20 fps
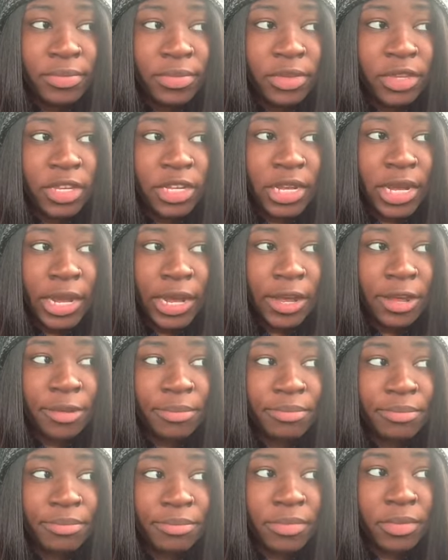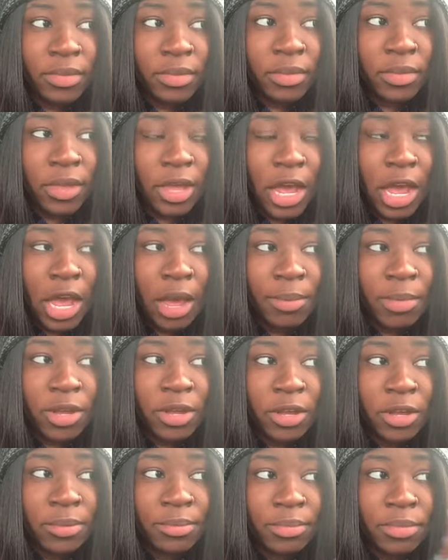yeah, I'm
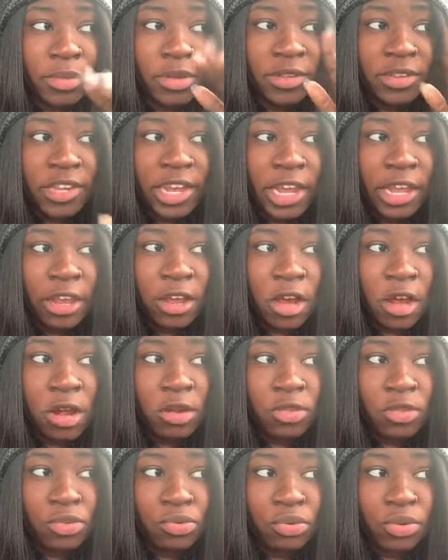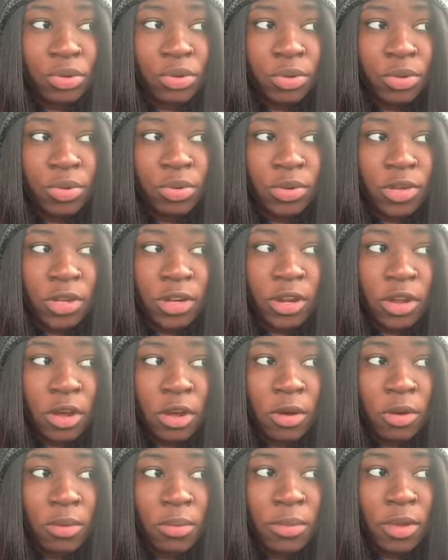gonna take y'all through, you
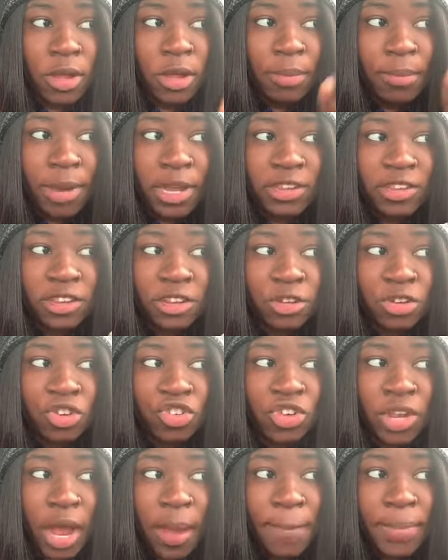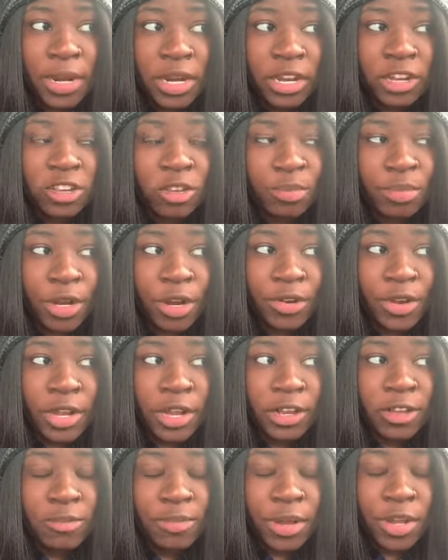know, my secret shopping
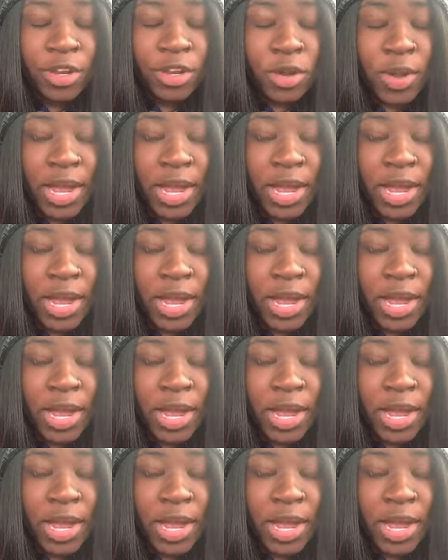experience, but you know, I